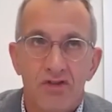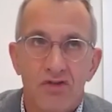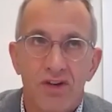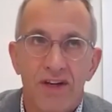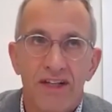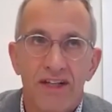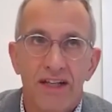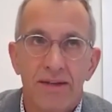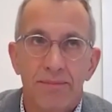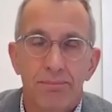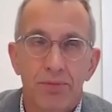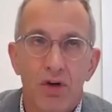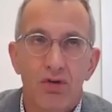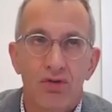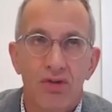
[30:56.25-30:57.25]
training
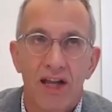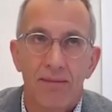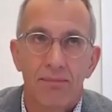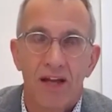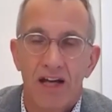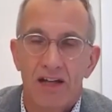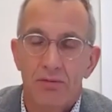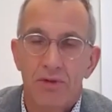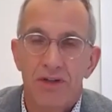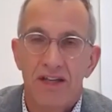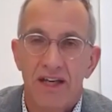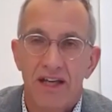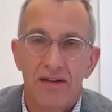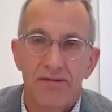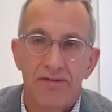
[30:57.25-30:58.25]
program like we
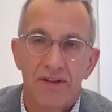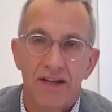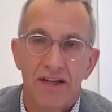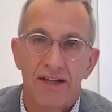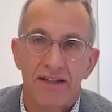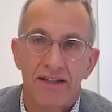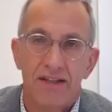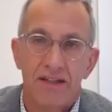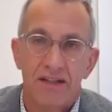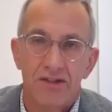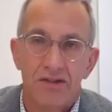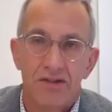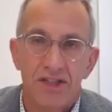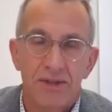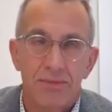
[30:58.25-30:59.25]
have, and
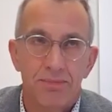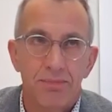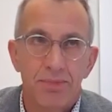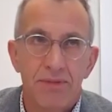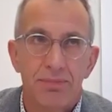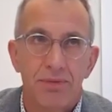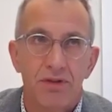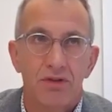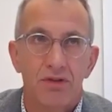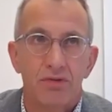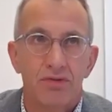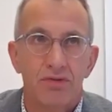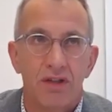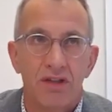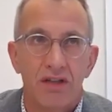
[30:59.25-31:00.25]
you need people who
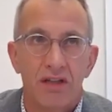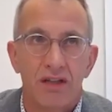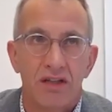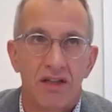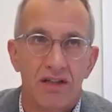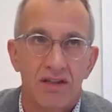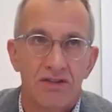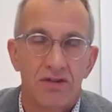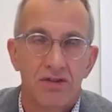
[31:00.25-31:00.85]
uh, uh,